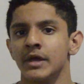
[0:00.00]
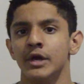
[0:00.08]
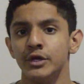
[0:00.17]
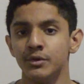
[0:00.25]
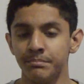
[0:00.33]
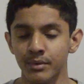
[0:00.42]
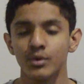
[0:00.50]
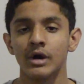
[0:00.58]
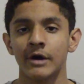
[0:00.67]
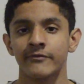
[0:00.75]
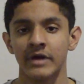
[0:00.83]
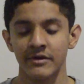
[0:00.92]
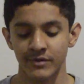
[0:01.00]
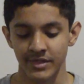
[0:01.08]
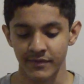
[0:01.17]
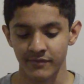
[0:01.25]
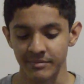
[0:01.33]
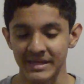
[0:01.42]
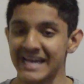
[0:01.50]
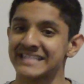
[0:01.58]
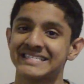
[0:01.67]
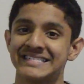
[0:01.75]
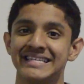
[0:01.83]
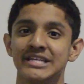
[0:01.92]
you boot off everything from the
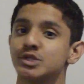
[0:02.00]
SSD,